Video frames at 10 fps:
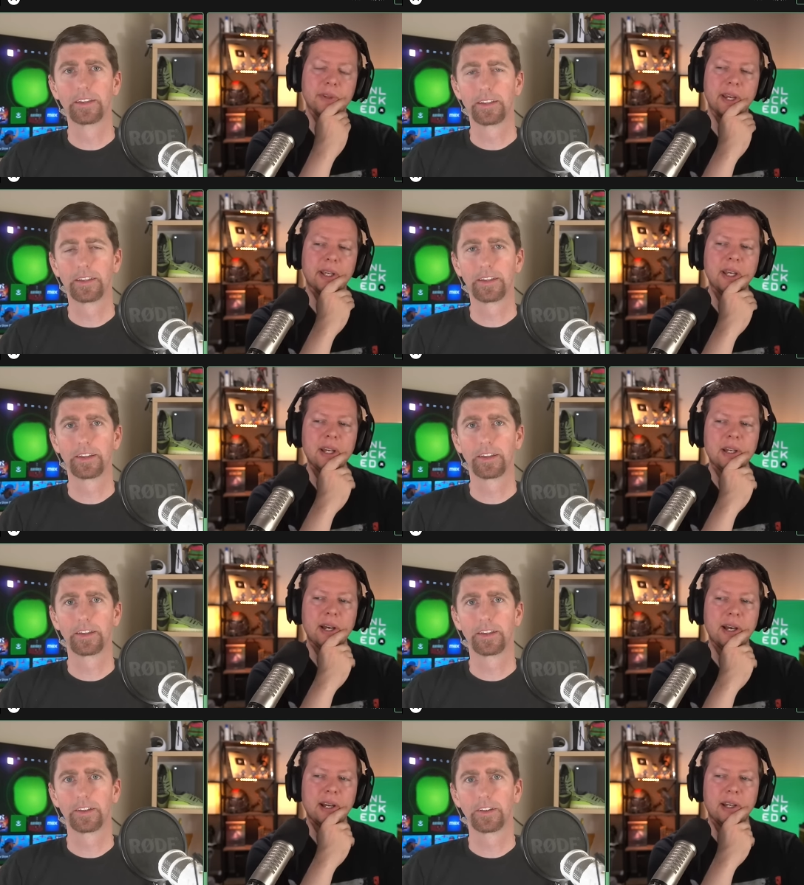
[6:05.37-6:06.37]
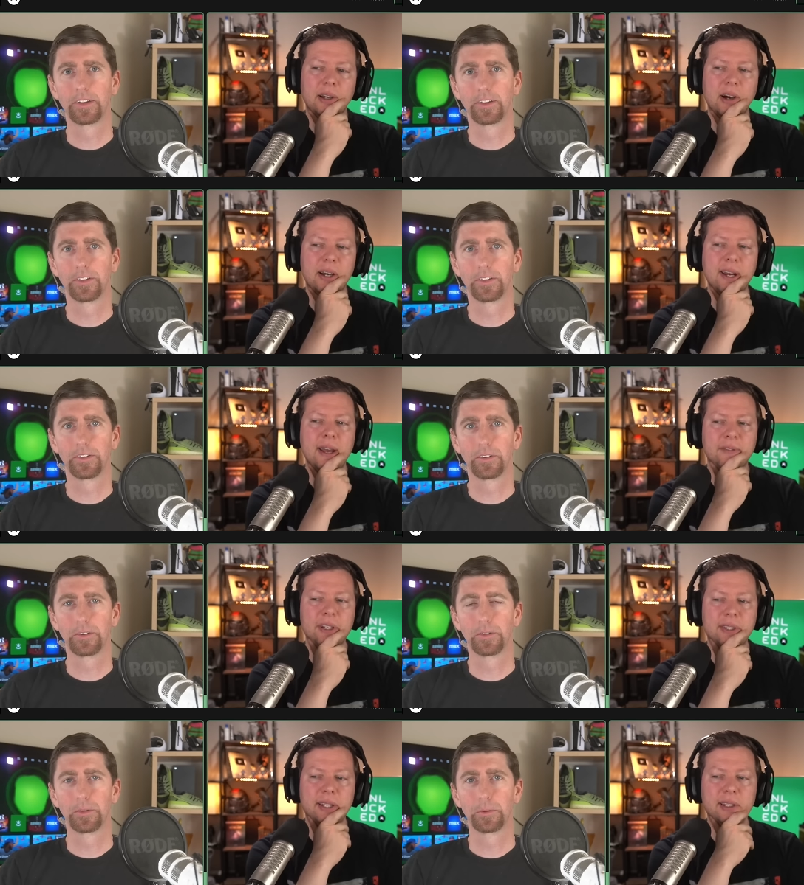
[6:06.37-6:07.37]
Speaker 1: of like uh, on
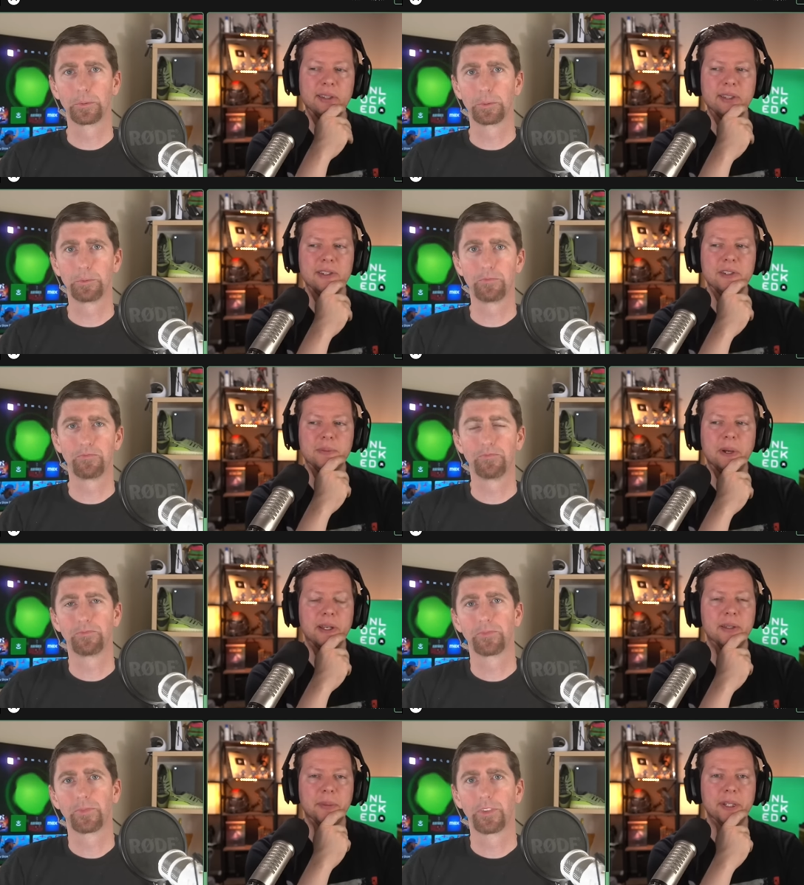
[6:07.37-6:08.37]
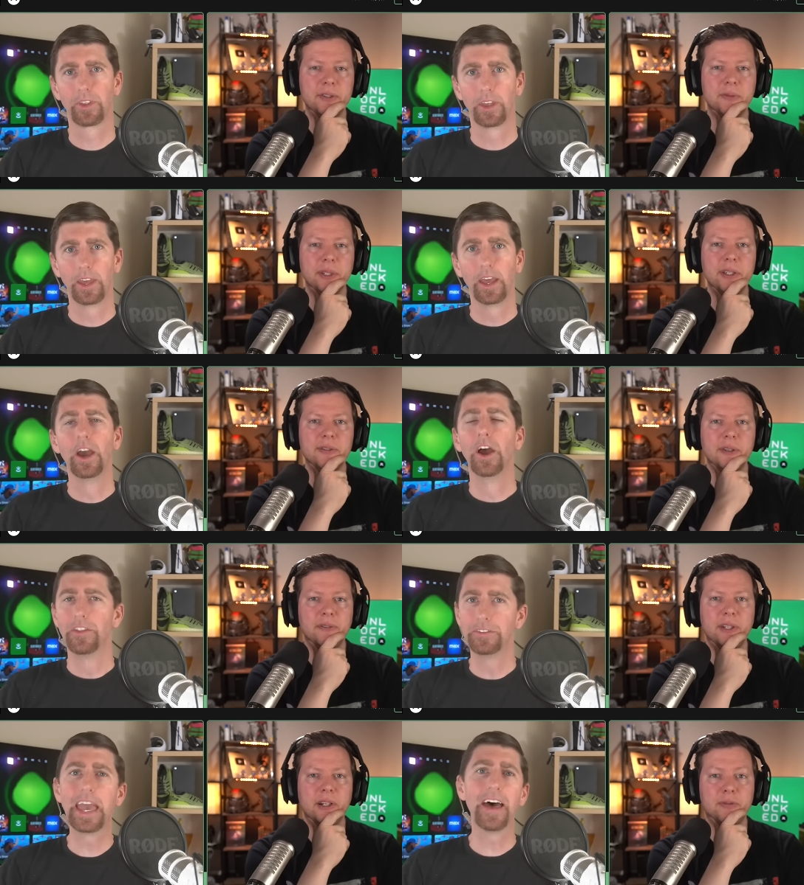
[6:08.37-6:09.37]
everything, this is probably the biggest release of
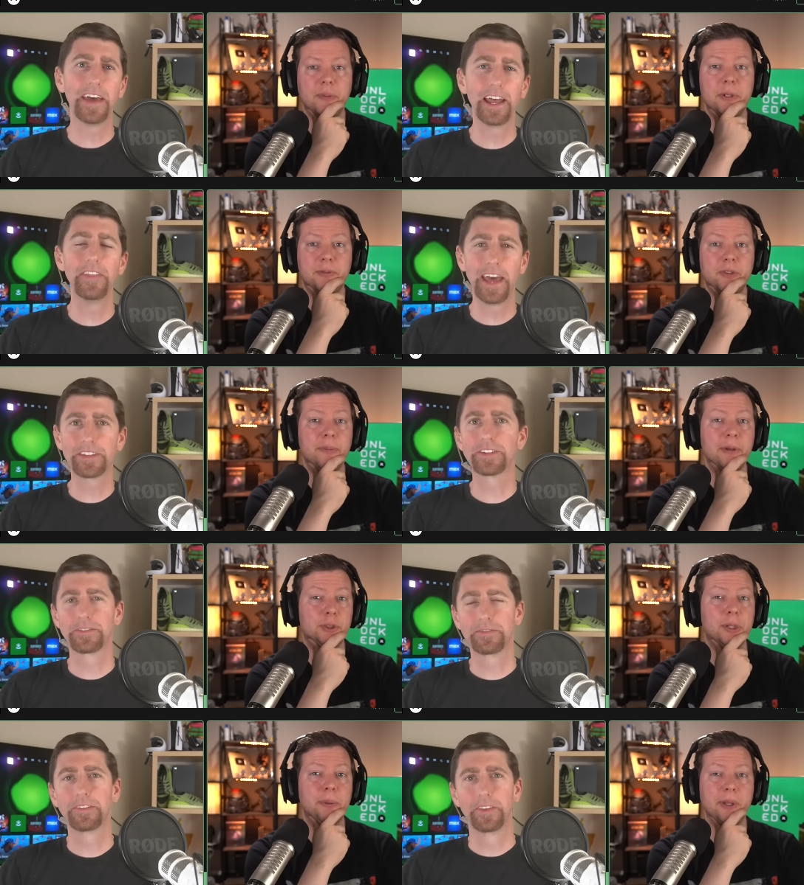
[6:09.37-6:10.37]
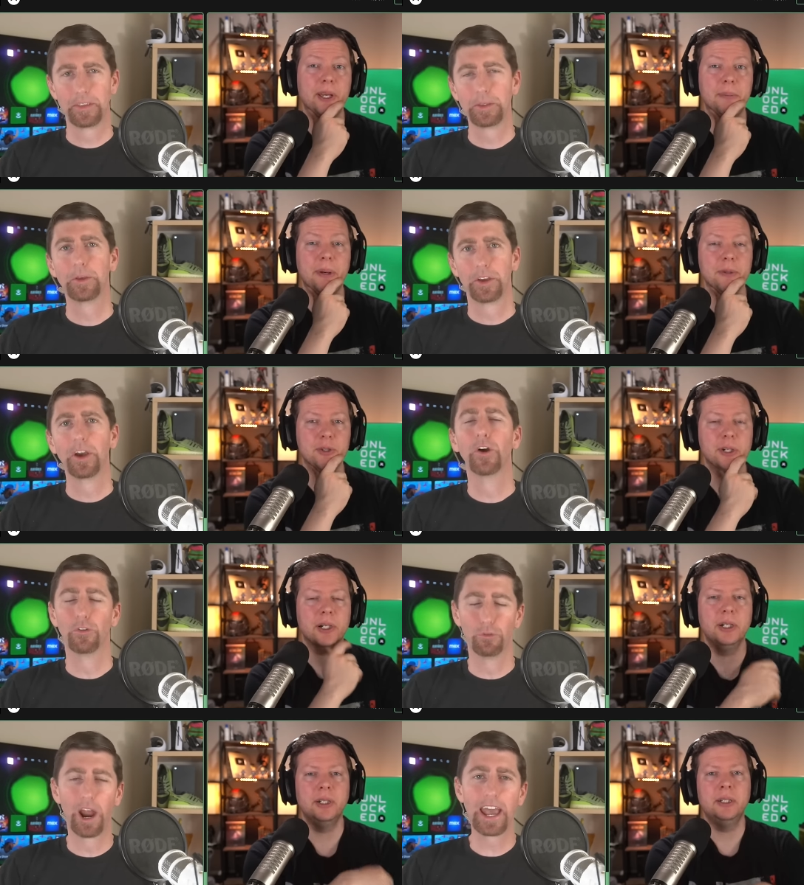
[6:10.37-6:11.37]
the year. Yeah, from that a, and from a AAA
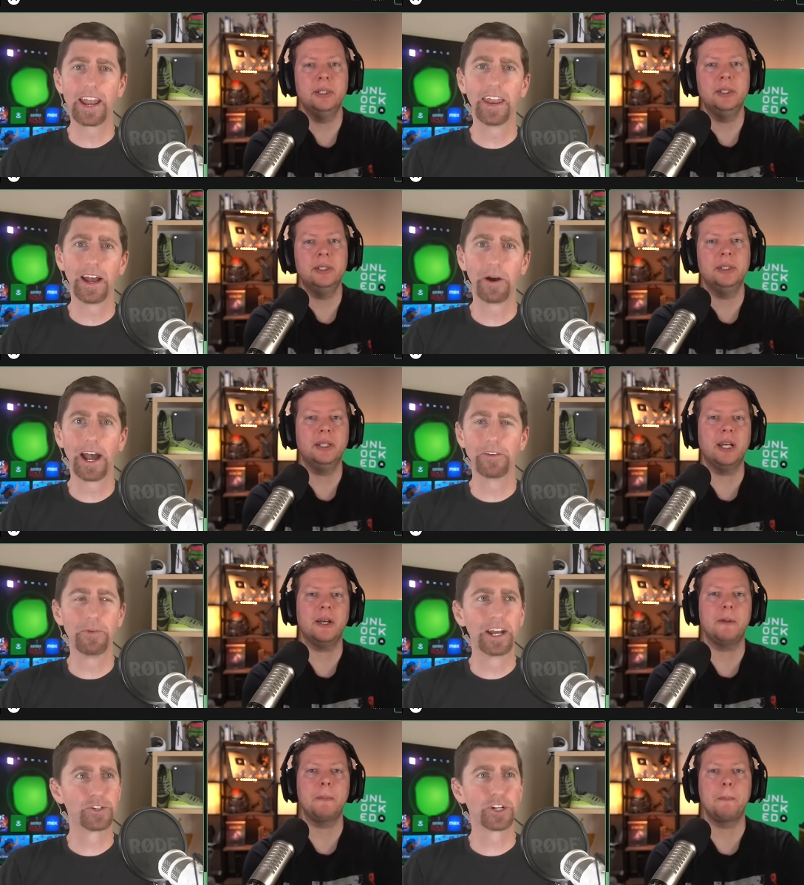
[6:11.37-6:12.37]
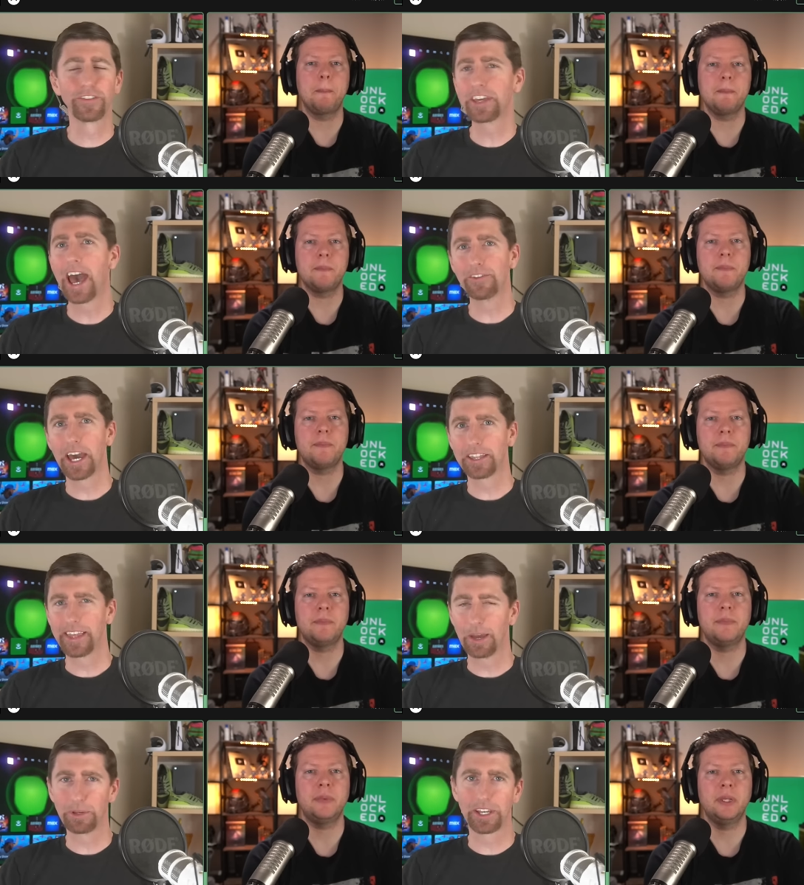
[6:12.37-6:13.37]
publisher.
Speaker 2: Right, and I, I, yeah. I, should have caveated
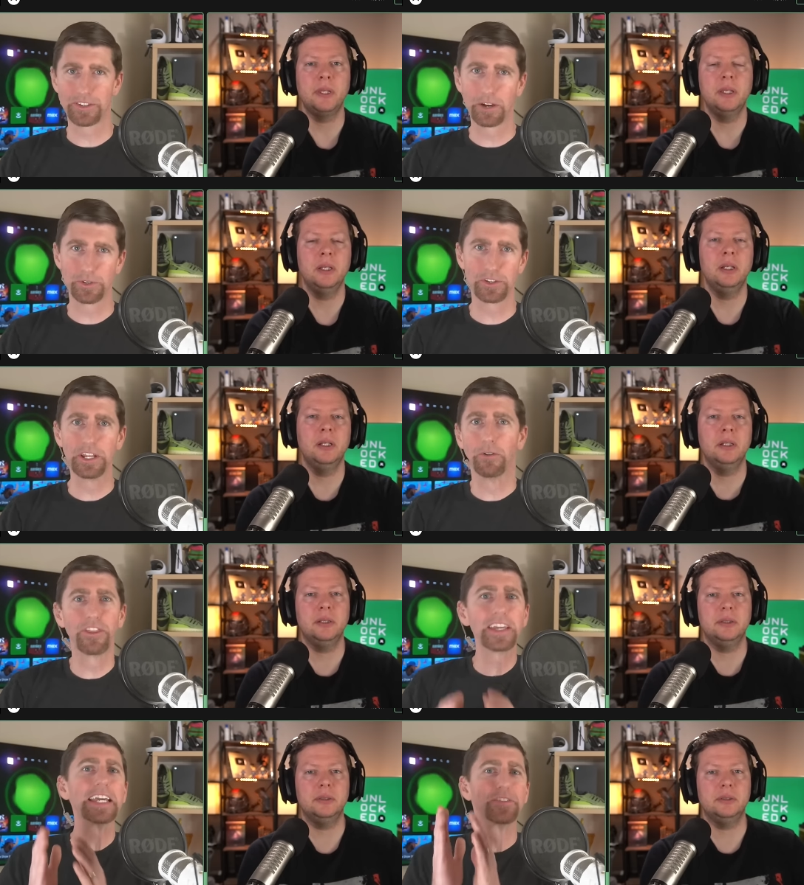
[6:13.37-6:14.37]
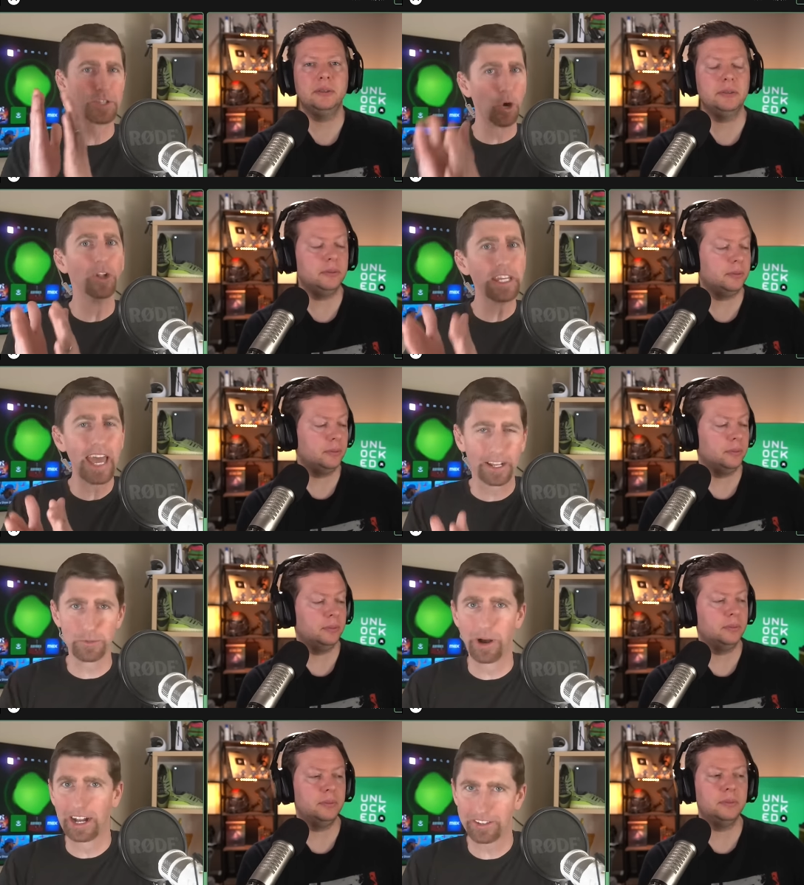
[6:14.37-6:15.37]
that because I was you know thinking solely
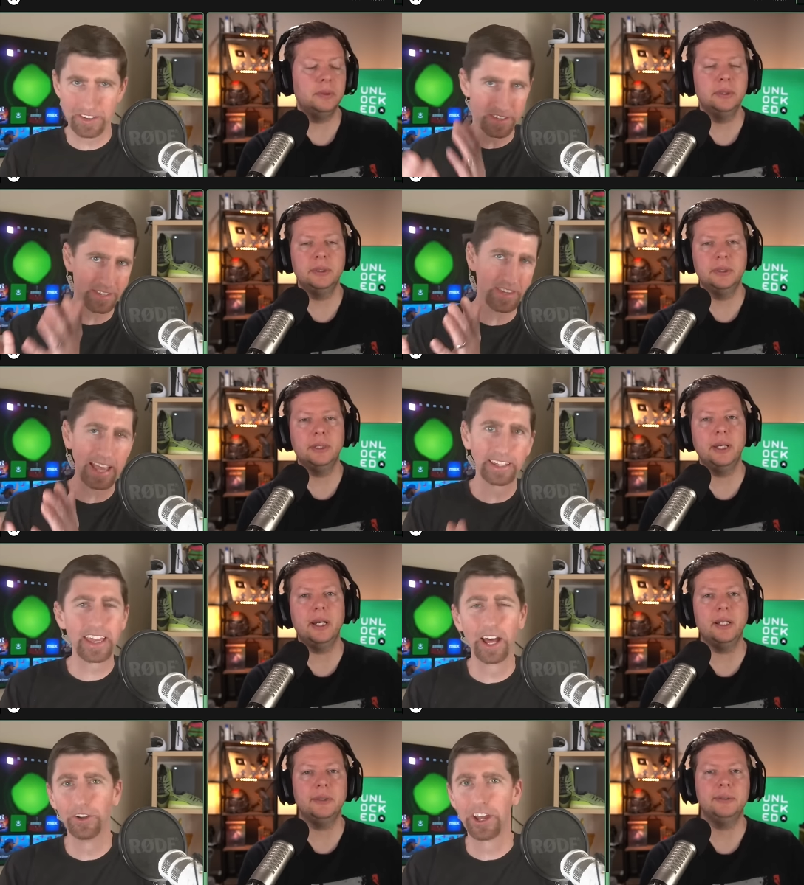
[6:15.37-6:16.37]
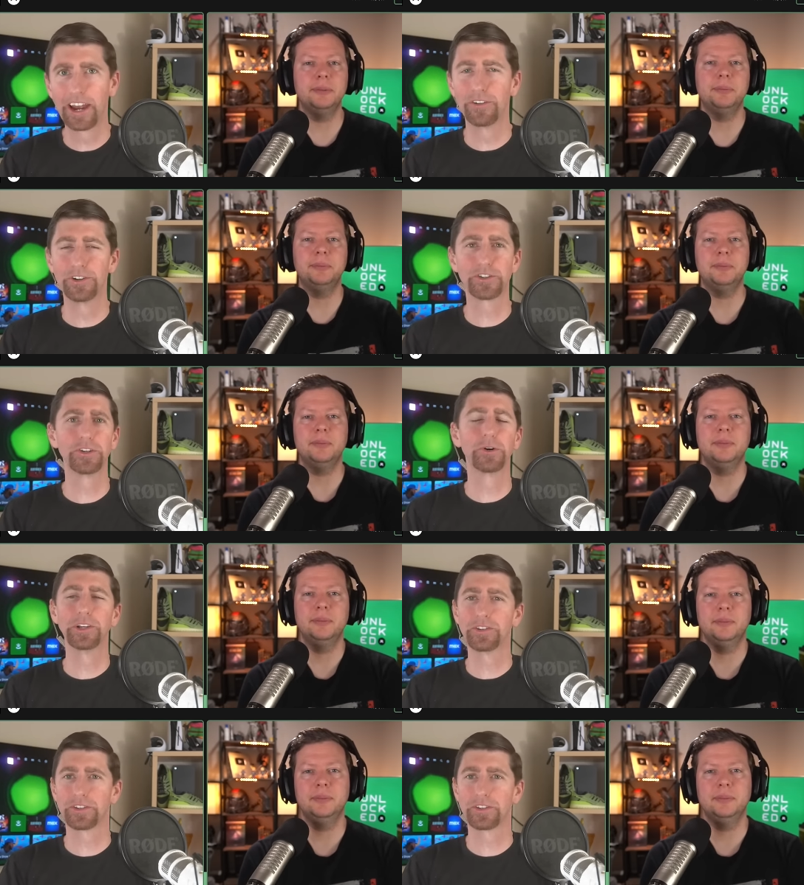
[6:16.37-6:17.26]
Xbox, and sadly yeah. Helldivers Two